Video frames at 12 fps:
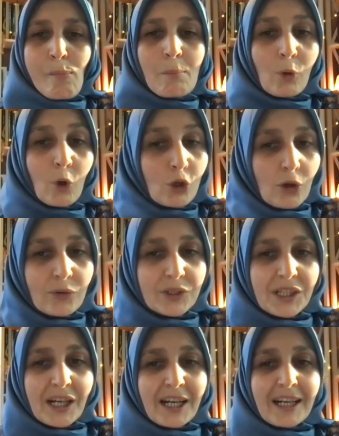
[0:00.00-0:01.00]

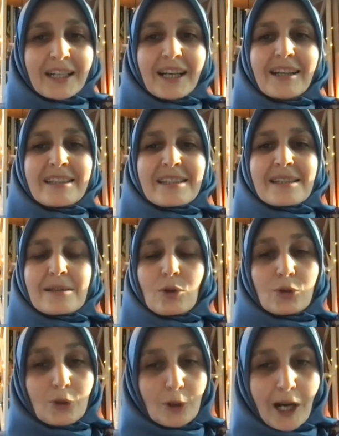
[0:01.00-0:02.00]
Moreover,
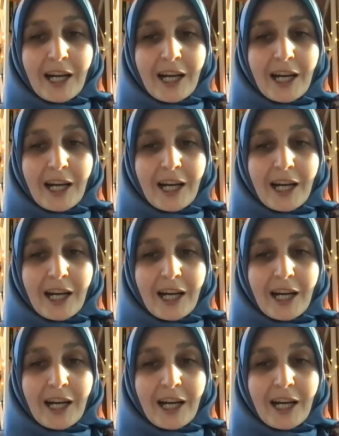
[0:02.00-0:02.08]
Dr.